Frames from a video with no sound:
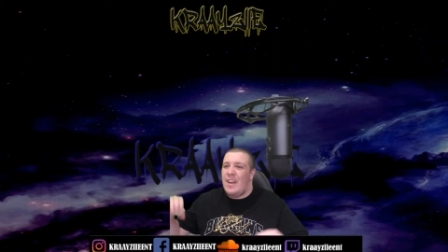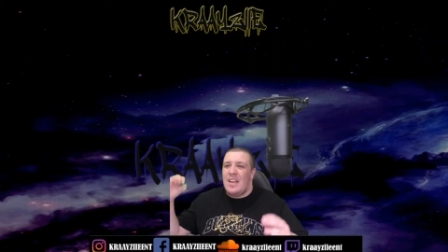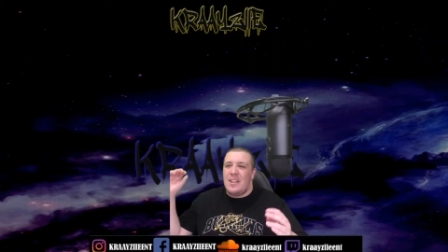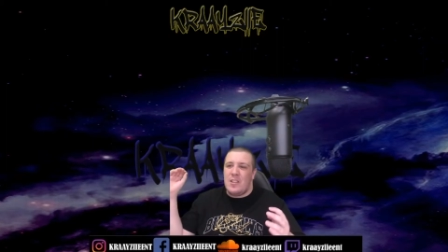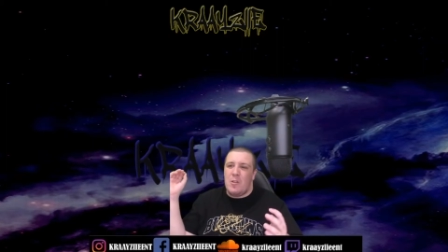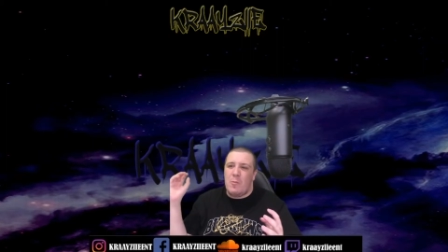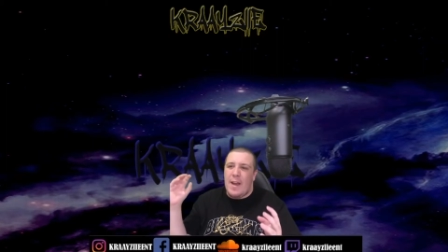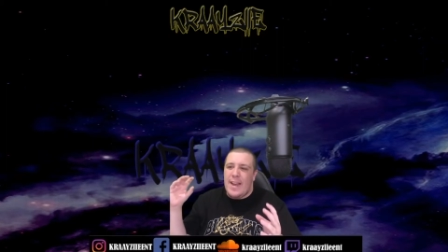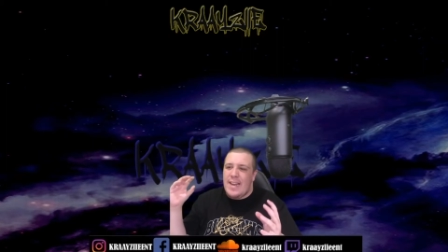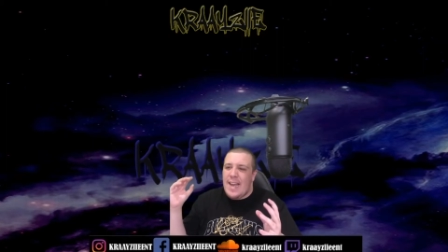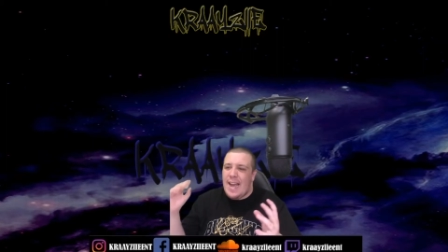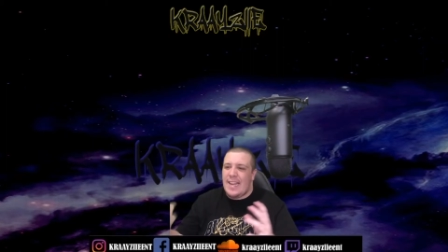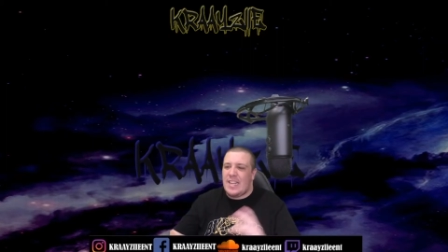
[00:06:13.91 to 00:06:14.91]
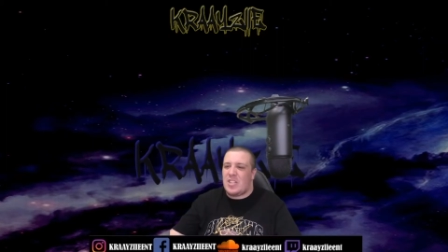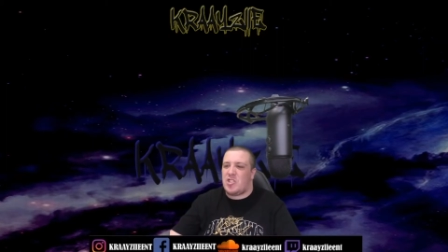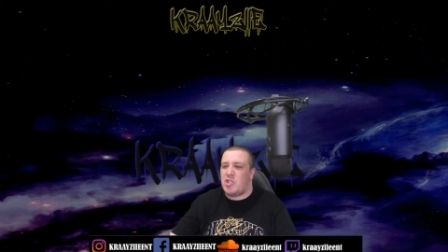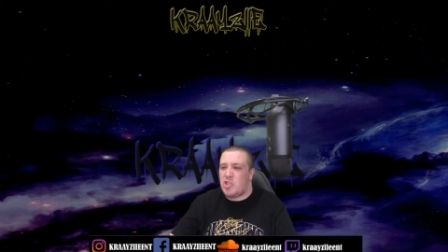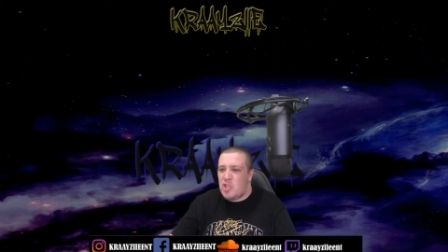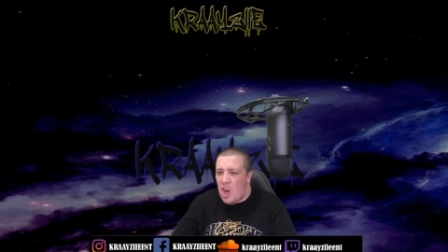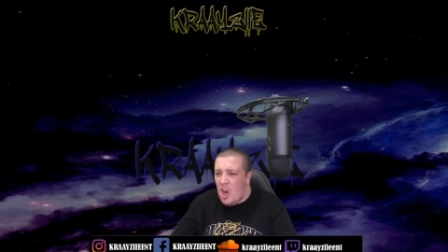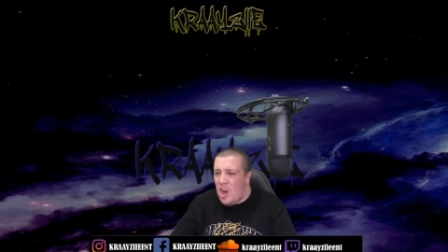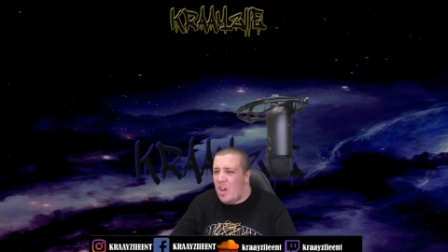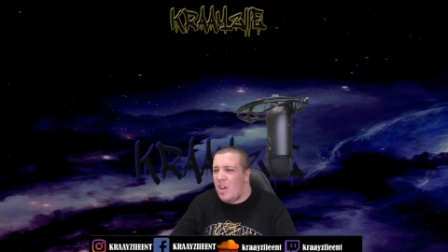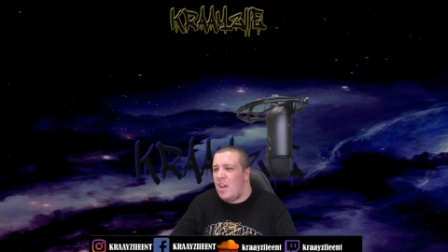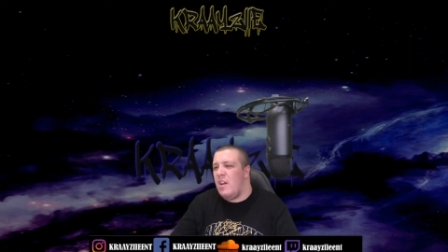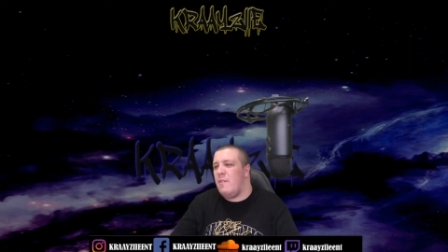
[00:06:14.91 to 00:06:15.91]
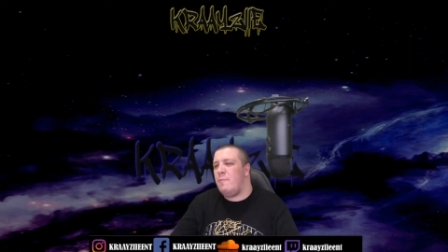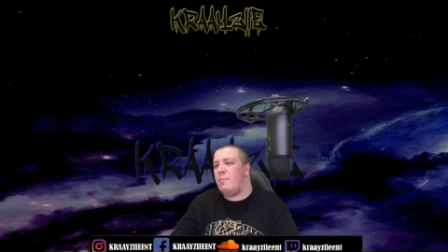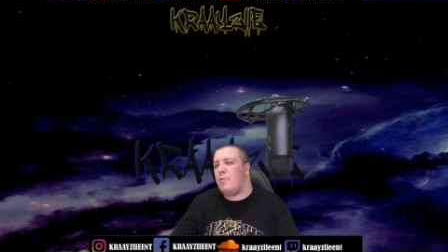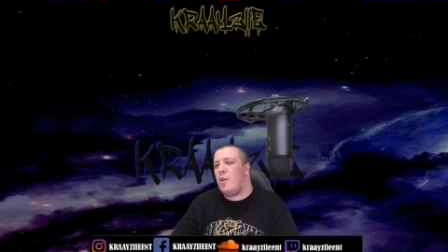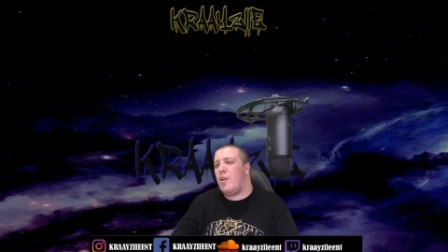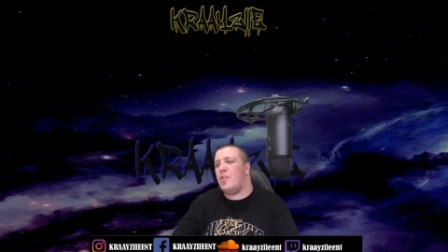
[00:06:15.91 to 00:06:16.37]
the way that it's shot, bro,